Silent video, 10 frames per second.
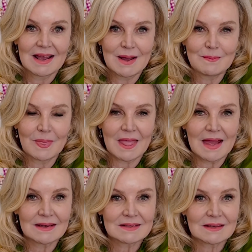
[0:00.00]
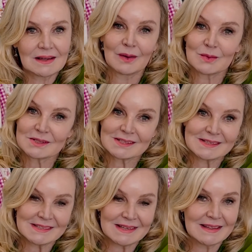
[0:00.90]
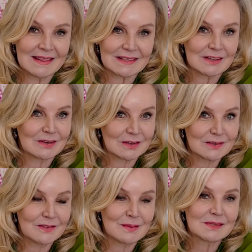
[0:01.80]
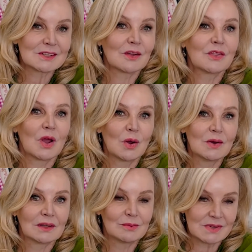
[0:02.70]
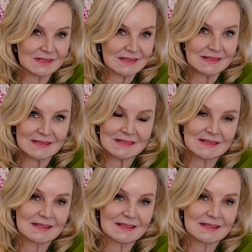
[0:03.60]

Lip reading: And I also see that a lot of them start their own little businesses.